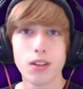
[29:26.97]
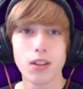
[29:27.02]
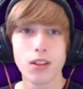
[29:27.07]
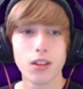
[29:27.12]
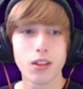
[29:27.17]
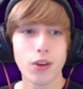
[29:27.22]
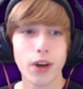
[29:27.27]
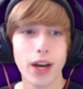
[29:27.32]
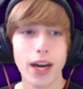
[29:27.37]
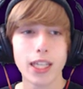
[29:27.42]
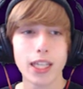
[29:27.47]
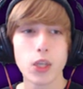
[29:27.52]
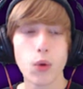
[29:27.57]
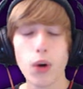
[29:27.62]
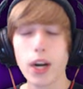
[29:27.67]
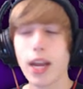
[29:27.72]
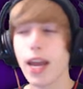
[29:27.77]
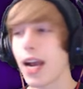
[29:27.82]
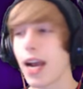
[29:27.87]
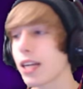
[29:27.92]
So I do
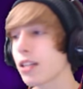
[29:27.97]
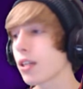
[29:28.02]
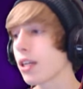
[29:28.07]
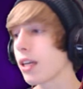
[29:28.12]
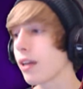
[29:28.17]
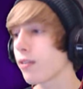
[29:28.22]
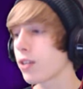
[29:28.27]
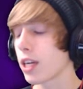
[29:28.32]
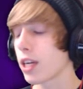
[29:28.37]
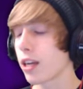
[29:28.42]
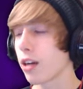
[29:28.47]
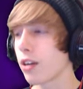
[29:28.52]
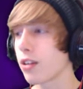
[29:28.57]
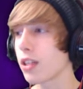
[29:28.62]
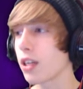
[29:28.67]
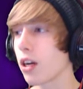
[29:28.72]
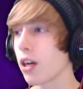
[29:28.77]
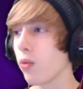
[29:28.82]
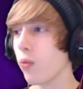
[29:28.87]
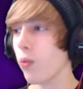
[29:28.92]
want to actually give shiny
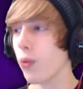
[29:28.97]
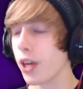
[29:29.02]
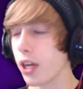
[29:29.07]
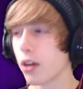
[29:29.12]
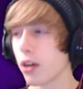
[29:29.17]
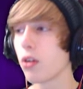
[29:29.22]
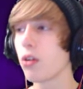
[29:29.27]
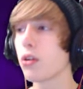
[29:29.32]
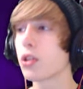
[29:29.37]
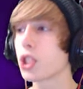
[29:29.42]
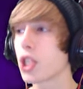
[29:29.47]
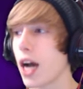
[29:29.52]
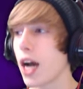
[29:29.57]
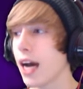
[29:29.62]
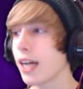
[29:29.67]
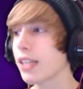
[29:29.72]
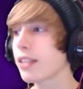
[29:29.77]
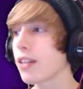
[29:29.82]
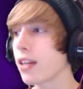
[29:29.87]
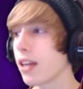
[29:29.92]
hunting a real
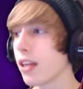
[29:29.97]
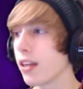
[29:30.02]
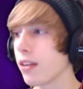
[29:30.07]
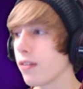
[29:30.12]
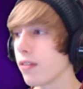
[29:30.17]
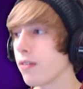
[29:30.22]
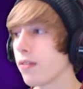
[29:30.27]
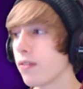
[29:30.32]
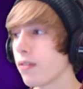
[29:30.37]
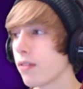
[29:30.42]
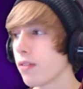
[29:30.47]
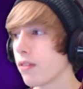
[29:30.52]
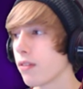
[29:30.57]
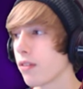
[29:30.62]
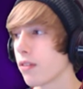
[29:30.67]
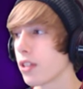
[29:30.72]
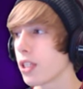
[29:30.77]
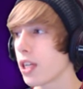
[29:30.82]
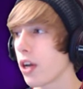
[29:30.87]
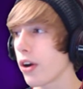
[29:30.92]
shot and
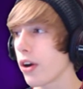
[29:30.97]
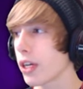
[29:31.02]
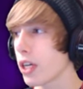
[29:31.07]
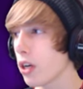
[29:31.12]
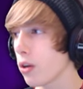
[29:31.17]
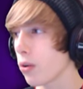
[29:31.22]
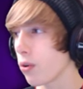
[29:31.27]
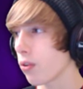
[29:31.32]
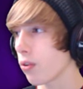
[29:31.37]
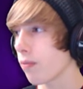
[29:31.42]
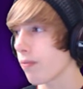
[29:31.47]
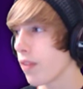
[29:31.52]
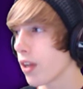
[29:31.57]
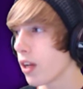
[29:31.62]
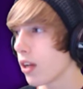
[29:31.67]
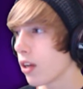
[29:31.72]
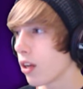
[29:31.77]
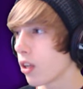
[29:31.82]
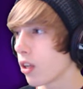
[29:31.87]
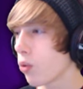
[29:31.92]
see how it goes.
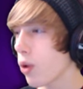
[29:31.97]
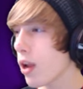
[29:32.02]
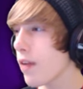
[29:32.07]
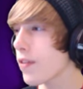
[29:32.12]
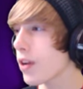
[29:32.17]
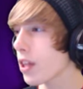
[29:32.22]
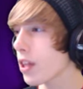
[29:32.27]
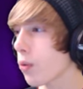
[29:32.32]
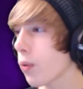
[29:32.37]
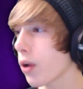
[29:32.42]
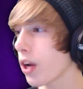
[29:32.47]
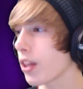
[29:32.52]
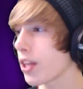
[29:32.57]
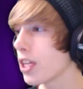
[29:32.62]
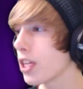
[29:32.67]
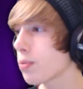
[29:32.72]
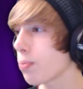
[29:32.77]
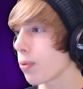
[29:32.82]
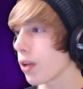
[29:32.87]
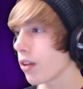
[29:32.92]
So we have another one of
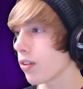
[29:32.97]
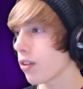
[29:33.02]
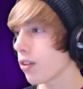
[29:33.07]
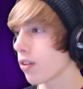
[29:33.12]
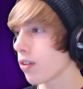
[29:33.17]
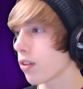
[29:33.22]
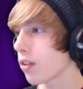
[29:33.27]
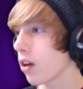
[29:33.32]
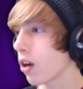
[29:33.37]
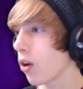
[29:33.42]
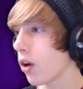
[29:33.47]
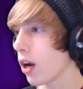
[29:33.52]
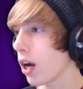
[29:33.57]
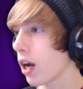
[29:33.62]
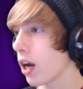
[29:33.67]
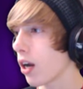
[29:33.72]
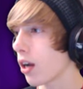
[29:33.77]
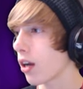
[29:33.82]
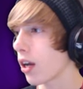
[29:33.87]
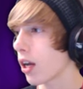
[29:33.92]
these places. Oh
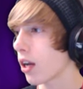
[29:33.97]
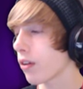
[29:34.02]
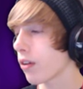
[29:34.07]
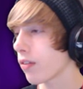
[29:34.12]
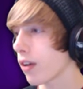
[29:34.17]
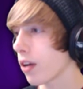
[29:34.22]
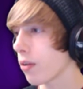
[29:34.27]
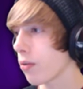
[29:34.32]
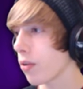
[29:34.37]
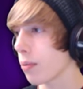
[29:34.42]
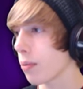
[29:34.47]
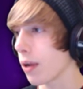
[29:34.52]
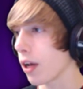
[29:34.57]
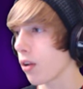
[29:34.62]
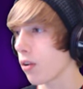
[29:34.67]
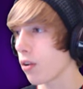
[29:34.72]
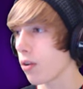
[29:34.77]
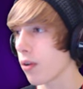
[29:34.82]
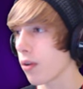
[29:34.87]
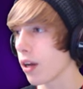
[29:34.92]
hi, I don't I don't want to
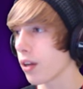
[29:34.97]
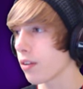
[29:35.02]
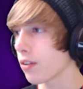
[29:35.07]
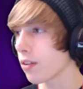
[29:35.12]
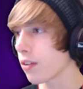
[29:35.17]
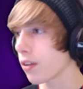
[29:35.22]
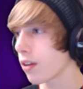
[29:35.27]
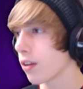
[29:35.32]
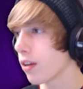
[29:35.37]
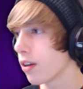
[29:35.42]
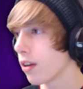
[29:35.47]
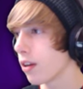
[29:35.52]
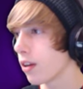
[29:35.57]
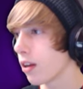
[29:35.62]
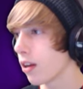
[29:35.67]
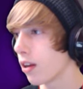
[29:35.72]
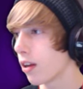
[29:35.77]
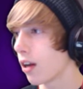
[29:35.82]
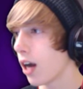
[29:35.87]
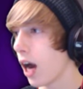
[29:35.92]
battle you honestly.
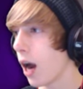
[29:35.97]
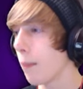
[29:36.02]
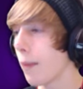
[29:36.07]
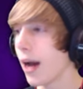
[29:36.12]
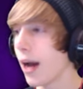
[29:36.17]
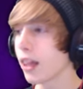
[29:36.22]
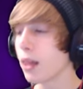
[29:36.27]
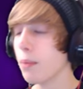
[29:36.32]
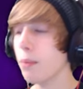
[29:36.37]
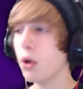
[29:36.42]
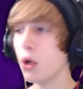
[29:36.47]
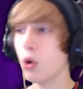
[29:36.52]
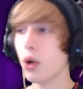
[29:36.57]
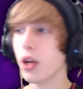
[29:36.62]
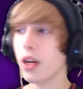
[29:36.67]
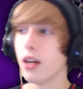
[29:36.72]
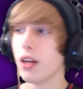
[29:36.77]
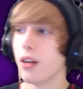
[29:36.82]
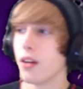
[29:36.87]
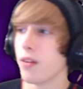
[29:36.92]
I'm not in the
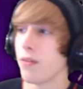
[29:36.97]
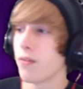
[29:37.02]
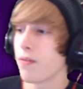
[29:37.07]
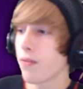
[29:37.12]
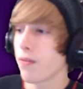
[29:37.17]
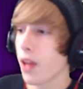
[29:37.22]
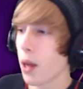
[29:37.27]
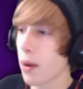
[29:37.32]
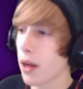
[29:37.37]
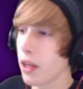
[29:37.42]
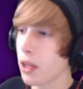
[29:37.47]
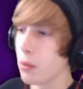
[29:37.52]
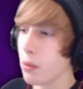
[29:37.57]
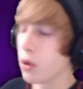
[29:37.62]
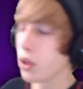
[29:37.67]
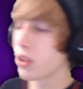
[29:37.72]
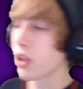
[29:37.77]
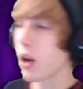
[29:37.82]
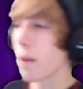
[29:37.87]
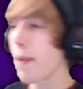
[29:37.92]
mood. I'm not in the
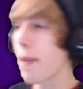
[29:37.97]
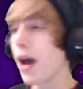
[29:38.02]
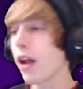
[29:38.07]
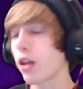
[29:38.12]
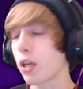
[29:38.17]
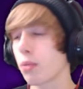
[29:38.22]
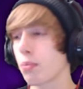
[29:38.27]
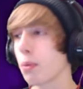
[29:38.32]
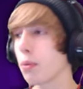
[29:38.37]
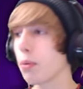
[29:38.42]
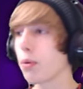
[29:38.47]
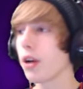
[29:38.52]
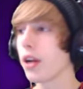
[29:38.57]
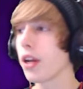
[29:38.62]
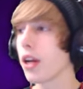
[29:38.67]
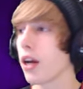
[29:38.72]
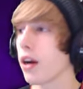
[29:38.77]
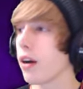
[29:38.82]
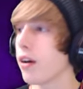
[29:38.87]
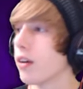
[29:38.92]
mood to start battling people right
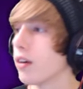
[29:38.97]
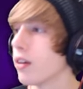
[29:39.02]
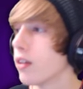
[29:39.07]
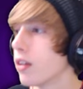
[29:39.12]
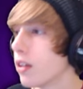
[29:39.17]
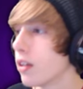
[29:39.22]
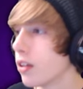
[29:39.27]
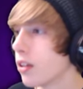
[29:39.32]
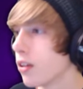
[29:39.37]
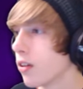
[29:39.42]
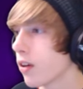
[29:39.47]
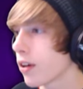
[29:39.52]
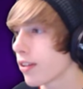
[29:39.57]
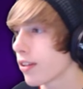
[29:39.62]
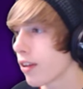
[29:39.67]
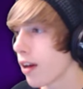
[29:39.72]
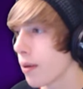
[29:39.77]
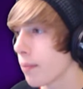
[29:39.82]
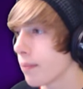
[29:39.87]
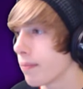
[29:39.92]
now.
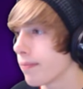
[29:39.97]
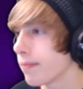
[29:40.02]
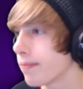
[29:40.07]
What's up?